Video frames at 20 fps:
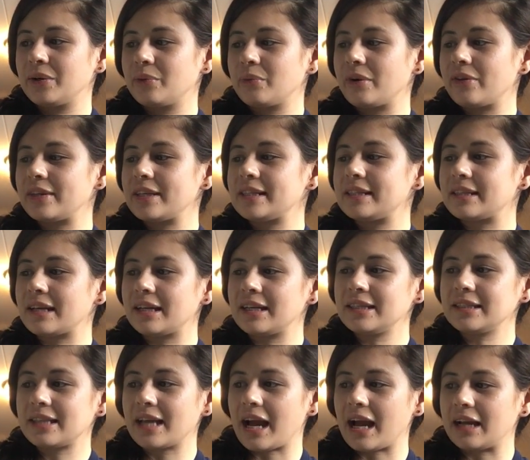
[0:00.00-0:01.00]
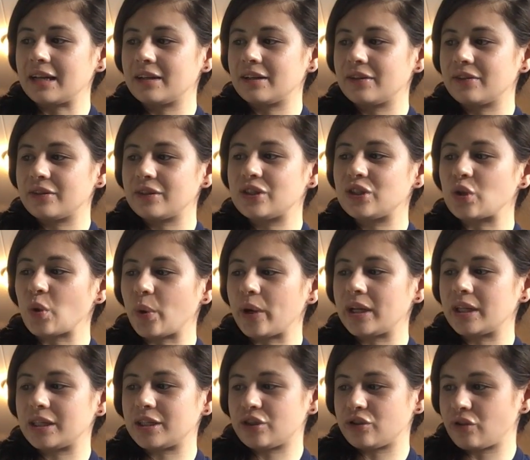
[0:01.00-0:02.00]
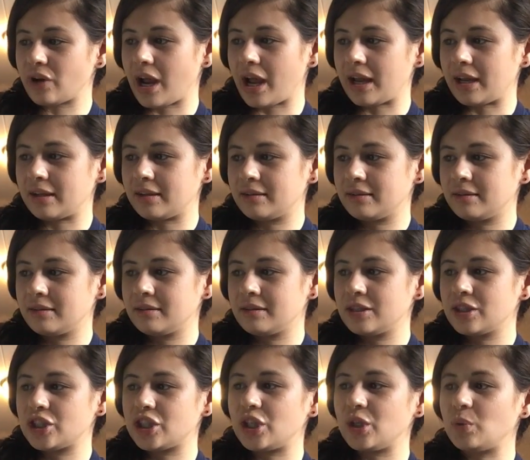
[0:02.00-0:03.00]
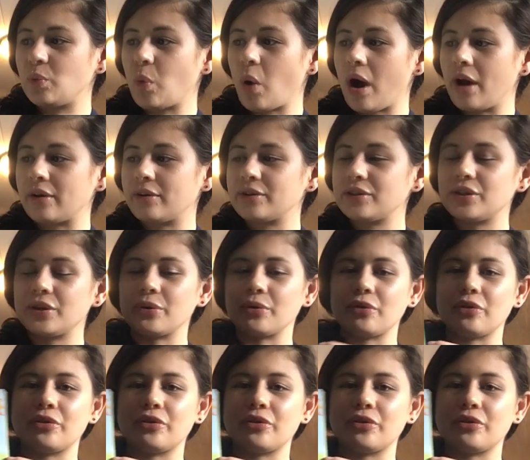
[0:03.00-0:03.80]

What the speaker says: When the sun is hot, the soil is dry. She waters her